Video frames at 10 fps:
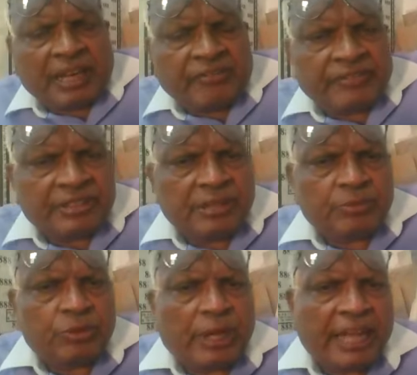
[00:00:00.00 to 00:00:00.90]
refer
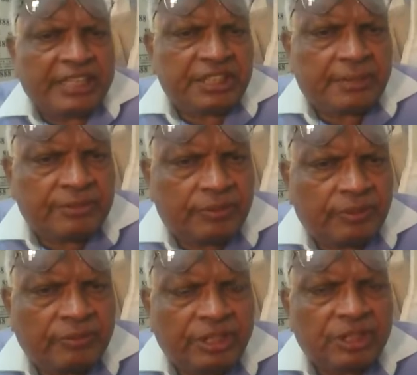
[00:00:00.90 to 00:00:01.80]
them to items
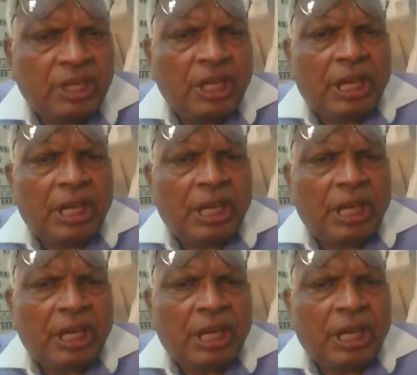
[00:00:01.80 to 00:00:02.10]
if you wish.